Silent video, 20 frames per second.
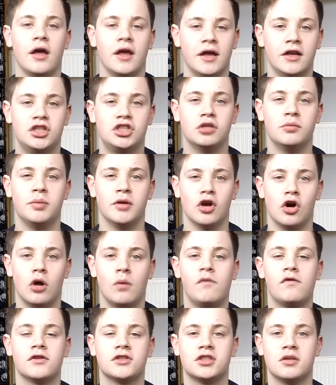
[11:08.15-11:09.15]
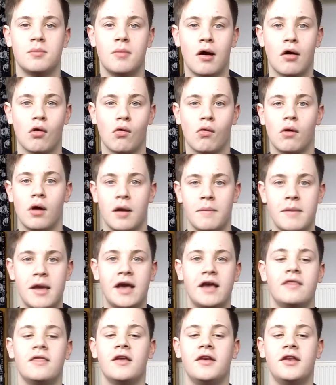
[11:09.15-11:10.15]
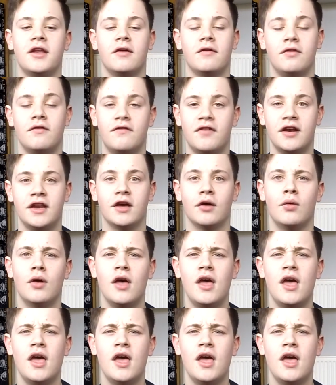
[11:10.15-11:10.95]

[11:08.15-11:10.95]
It should be up for tomorrow. I'm making the video